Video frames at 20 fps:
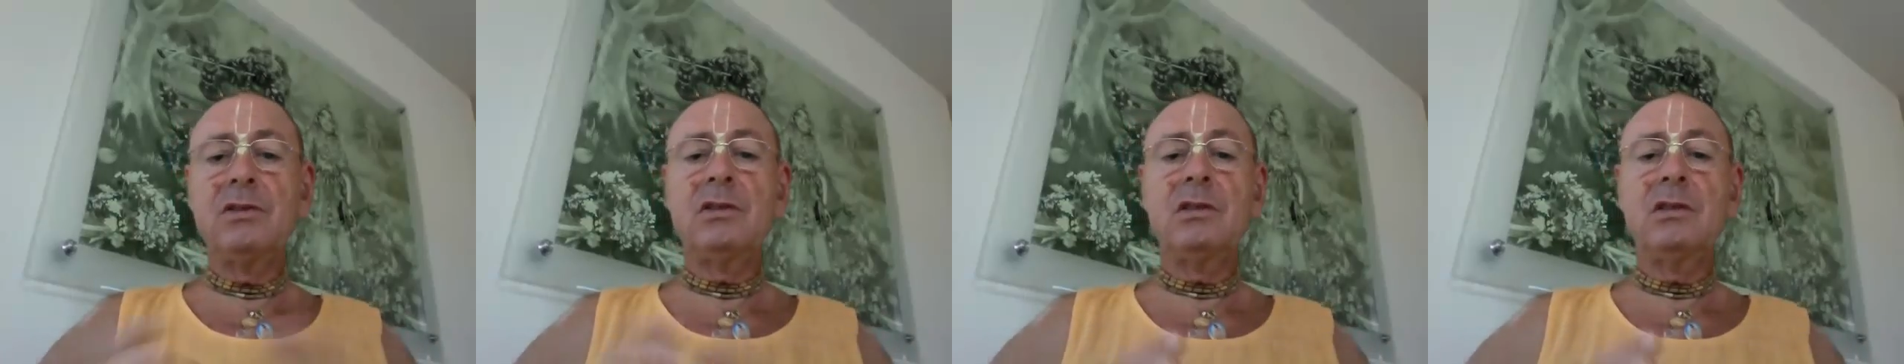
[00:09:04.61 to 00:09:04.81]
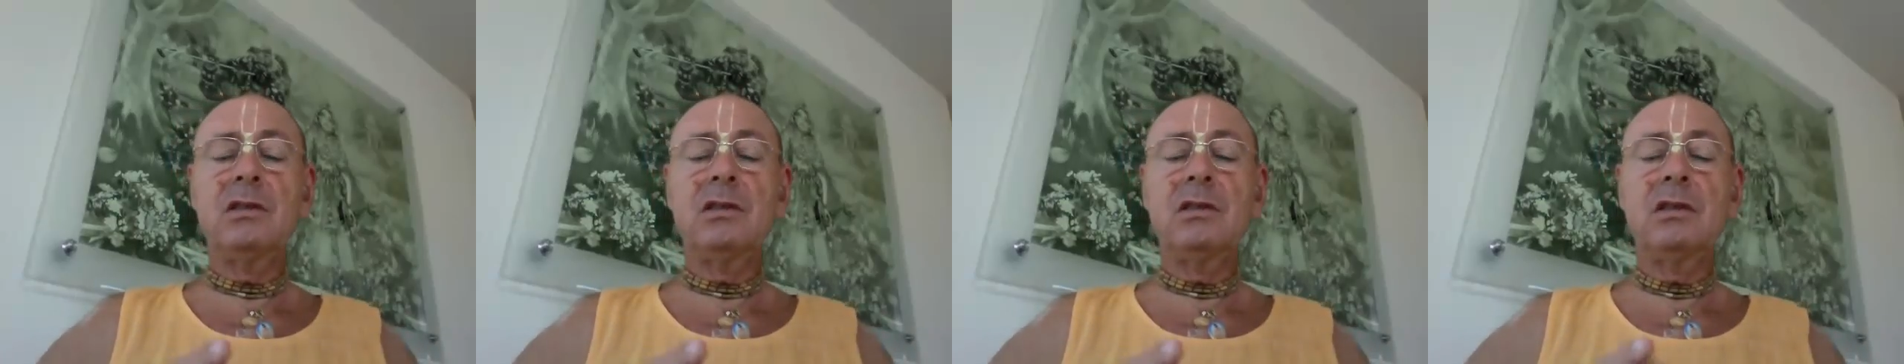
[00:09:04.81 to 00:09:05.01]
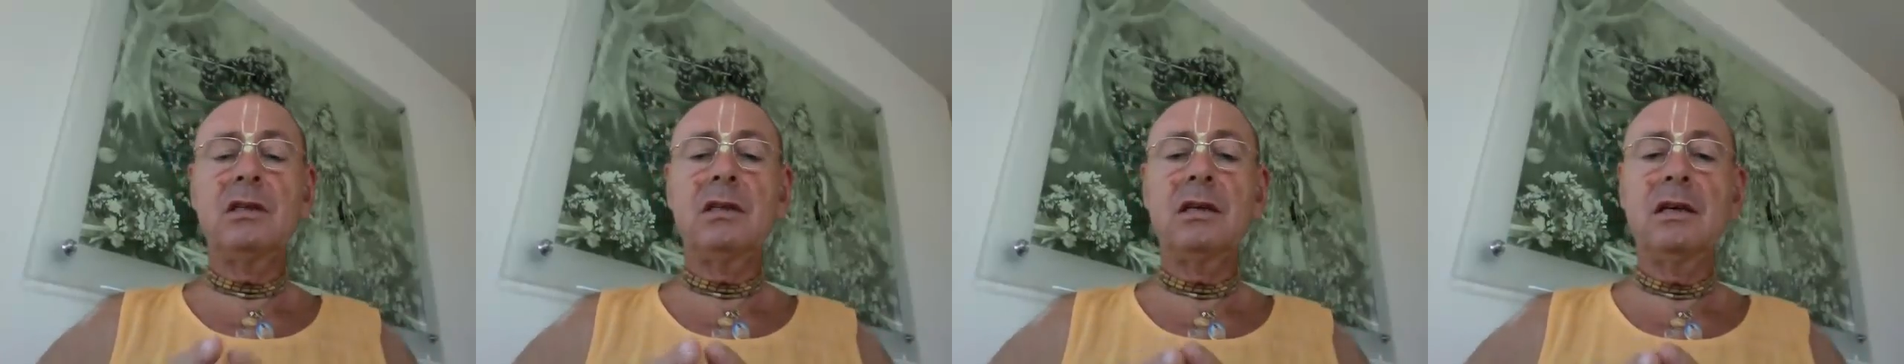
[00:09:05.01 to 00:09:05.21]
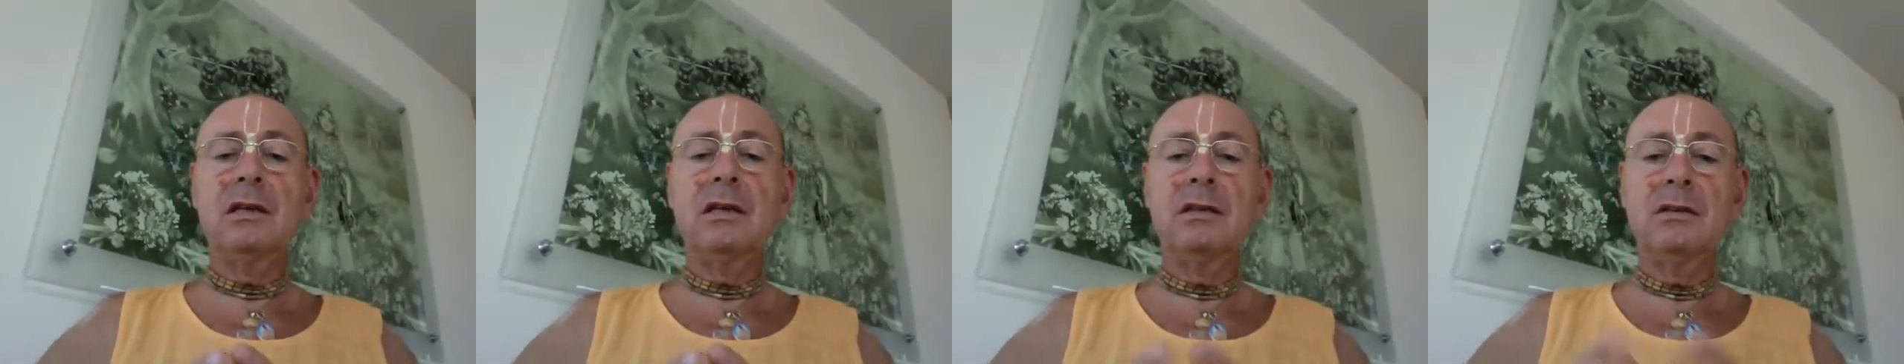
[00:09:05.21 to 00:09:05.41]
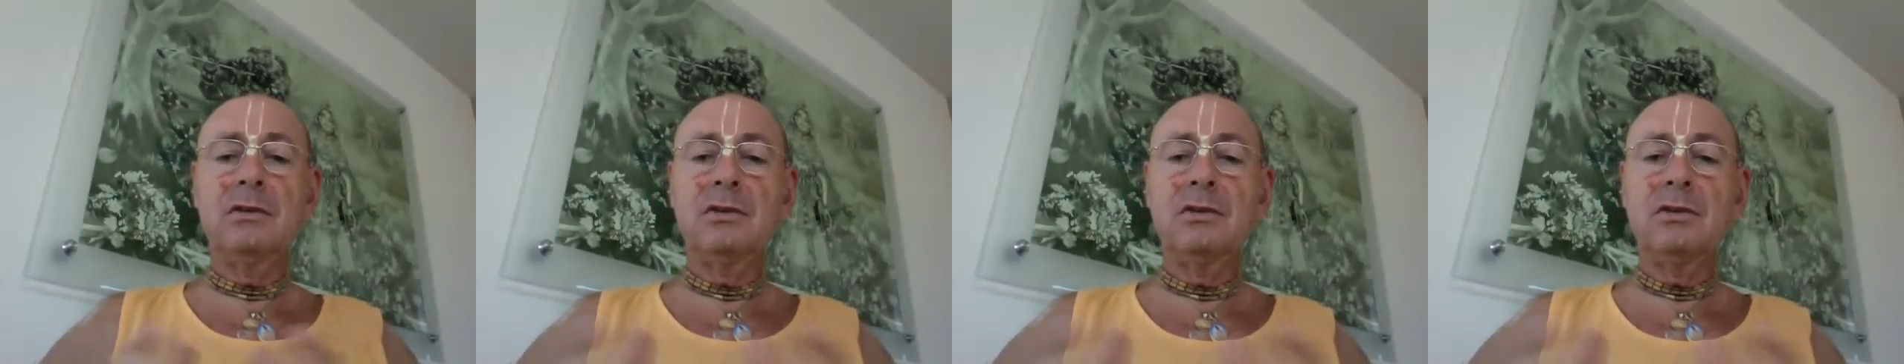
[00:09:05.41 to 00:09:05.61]
Uh, again,
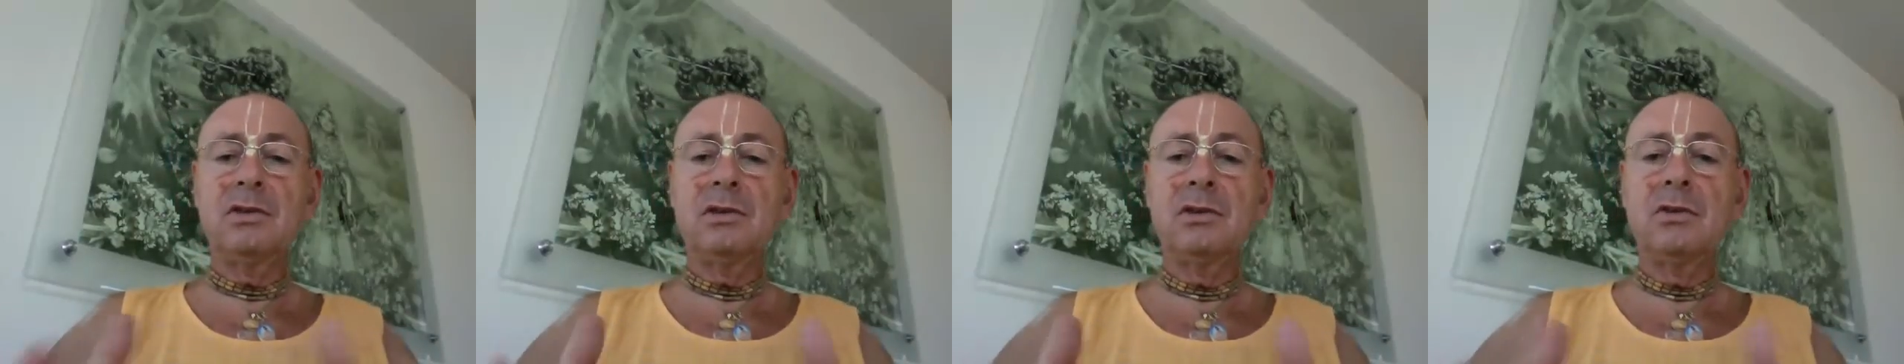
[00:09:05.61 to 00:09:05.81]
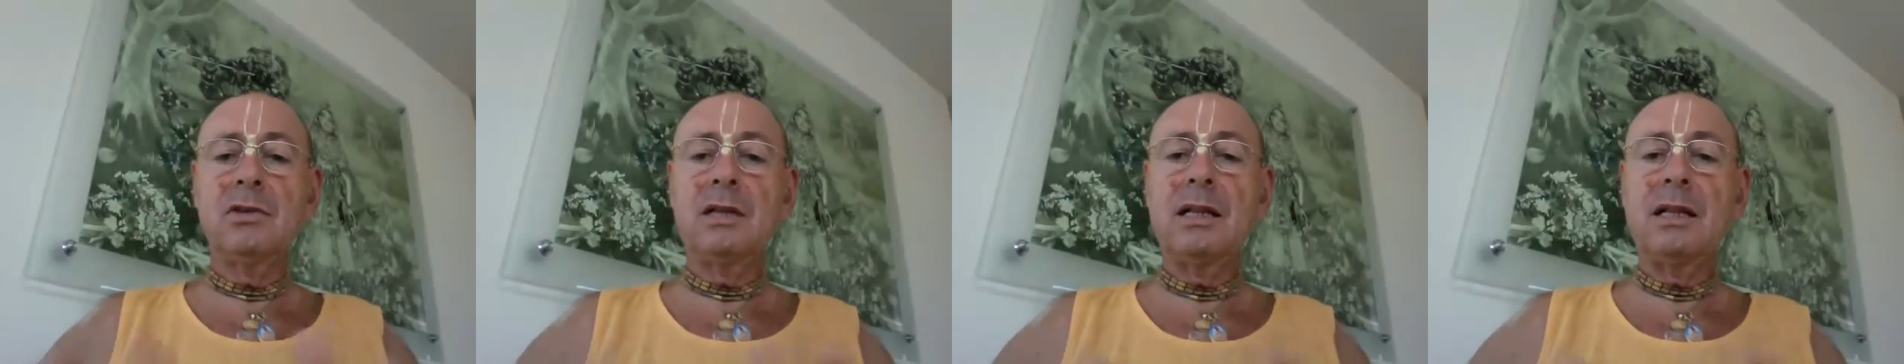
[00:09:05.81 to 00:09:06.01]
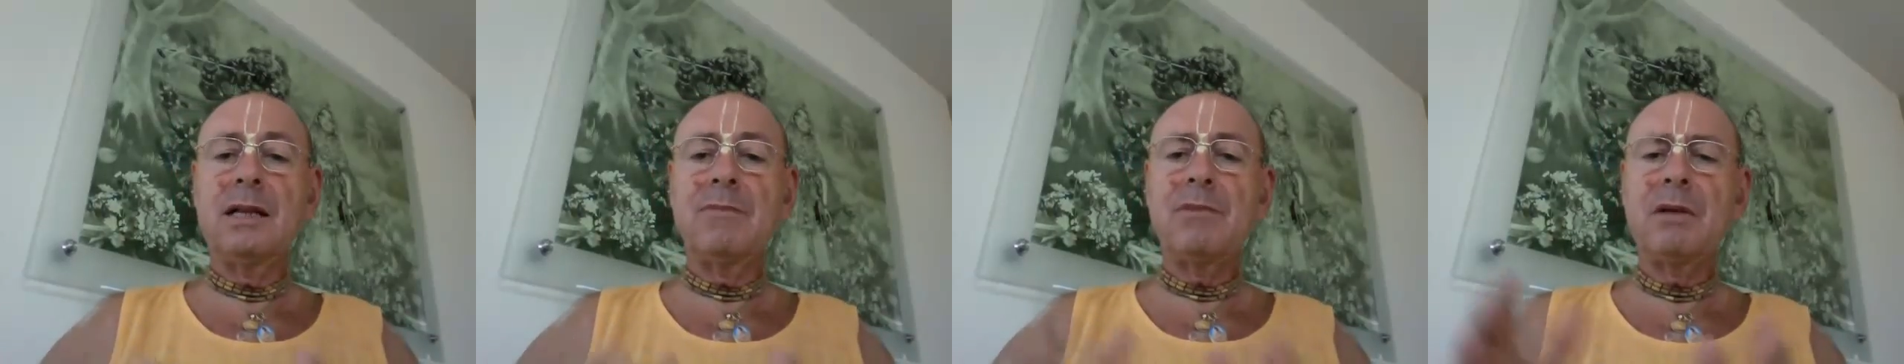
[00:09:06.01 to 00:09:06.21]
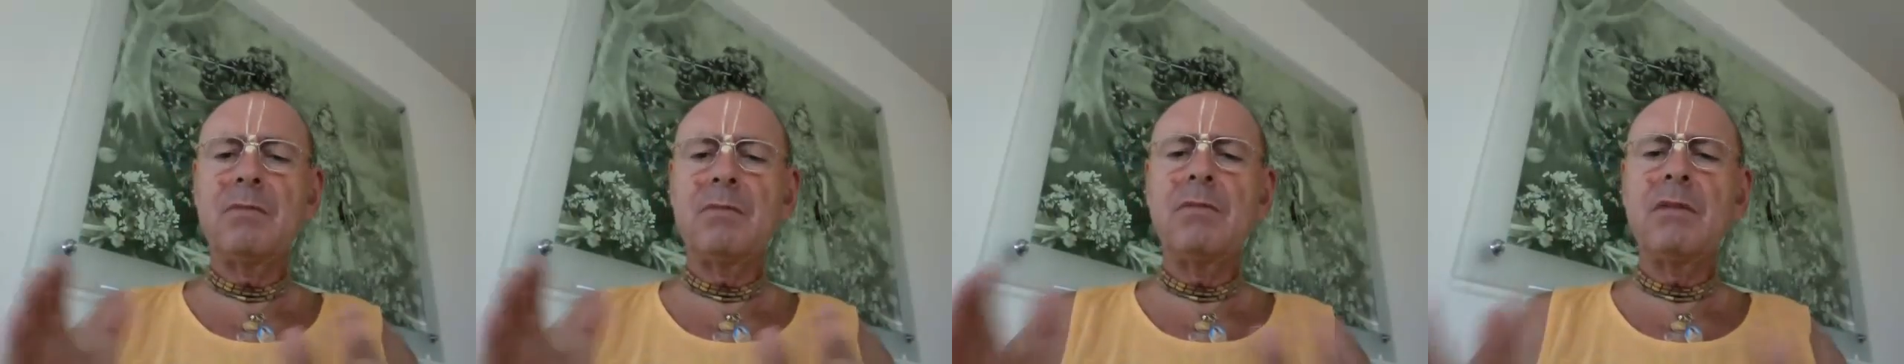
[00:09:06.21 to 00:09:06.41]
there was no clapping.